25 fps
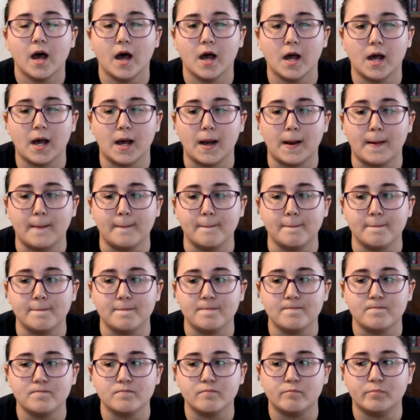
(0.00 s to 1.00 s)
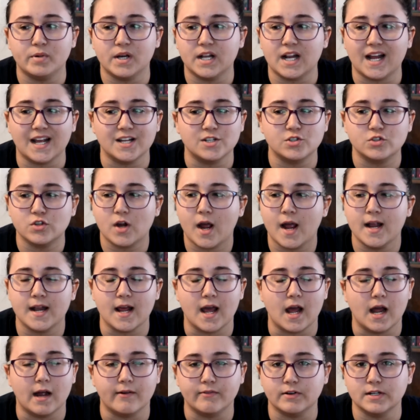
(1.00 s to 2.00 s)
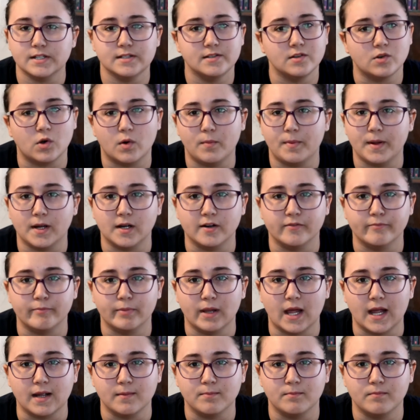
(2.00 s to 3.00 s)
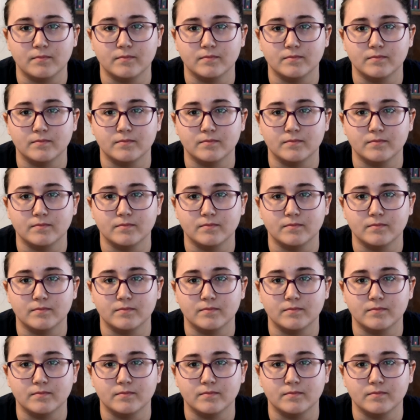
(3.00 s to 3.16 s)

Um, but I tried every single pair of black